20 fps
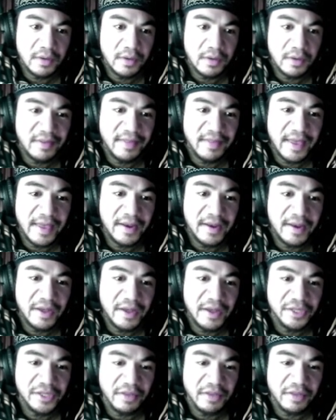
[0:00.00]
then
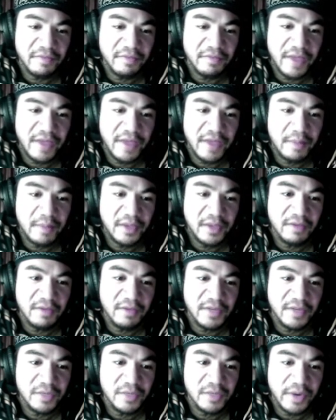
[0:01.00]
shall the family of
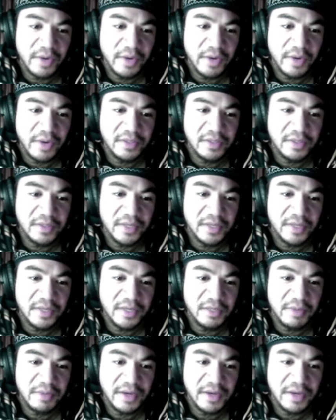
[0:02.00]
Israel cease to
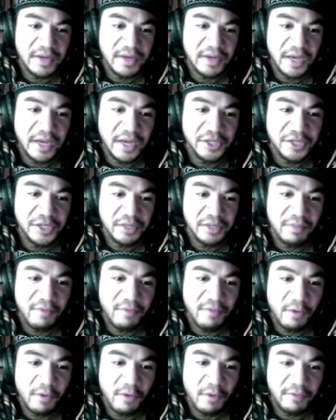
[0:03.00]
be a nation before
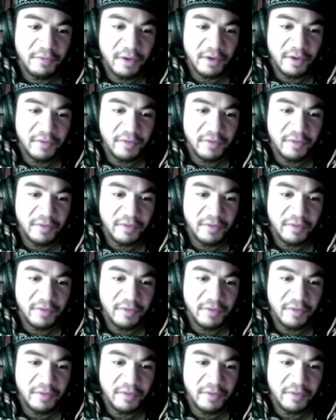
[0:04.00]
me forever.